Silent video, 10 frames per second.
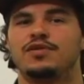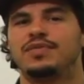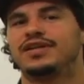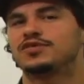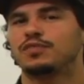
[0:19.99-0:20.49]

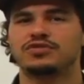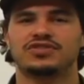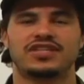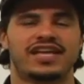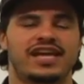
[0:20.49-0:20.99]
because
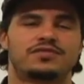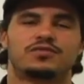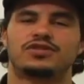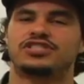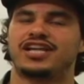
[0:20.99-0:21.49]
most of the games
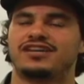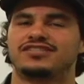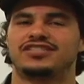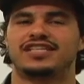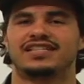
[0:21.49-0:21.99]
weren't
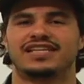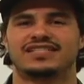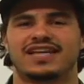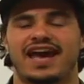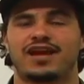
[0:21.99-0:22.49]
challenging
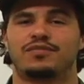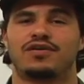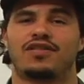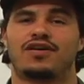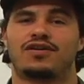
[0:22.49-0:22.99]
unless I had them
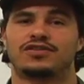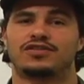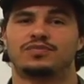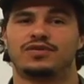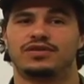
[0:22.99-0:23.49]
on the
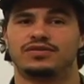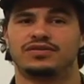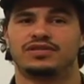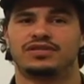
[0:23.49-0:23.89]
hardest mode.